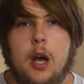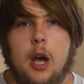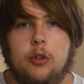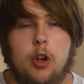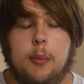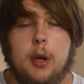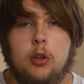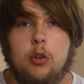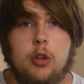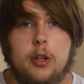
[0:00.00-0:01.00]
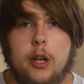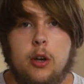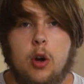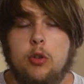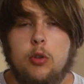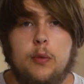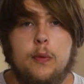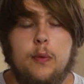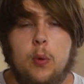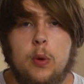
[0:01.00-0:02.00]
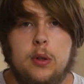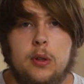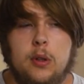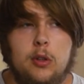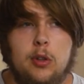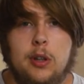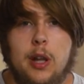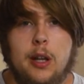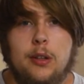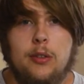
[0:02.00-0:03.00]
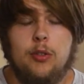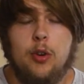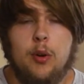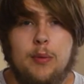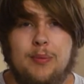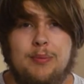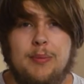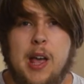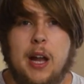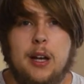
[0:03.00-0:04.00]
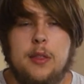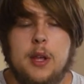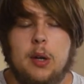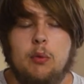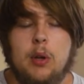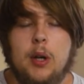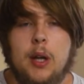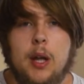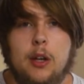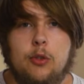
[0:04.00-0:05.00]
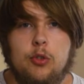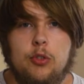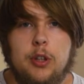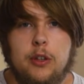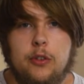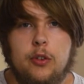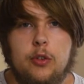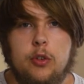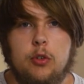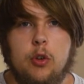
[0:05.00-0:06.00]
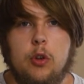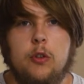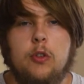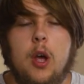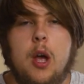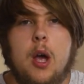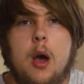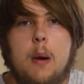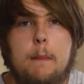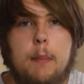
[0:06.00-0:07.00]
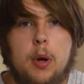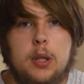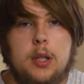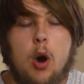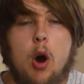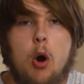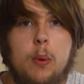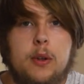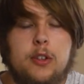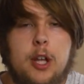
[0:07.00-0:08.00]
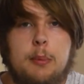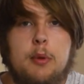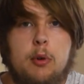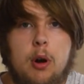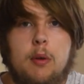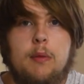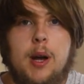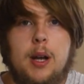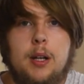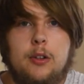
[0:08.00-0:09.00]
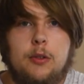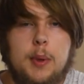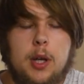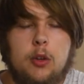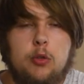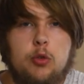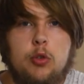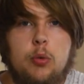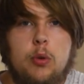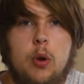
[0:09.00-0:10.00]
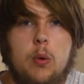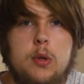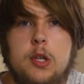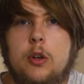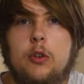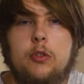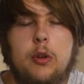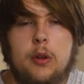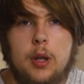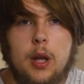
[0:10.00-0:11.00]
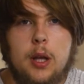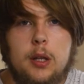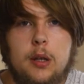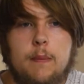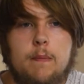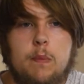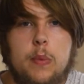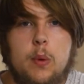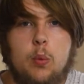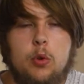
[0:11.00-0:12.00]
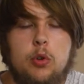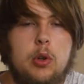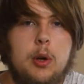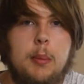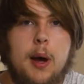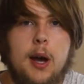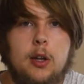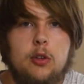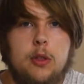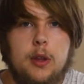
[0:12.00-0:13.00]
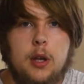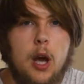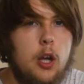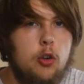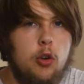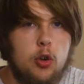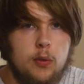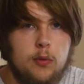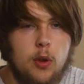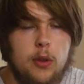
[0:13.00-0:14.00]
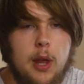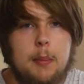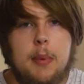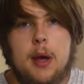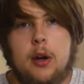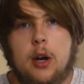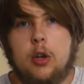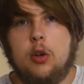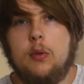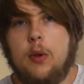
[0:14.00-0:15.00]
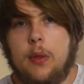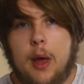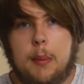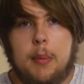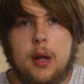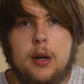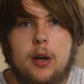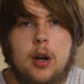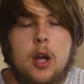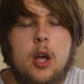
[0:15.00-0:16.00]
A JPEG you can edit on your phone, you can edit in sort of anything really, and it's just easier to use. But always keep the raw files, because you don't know, years down the line when you look back and you think, I could have done that better, I could have done that better,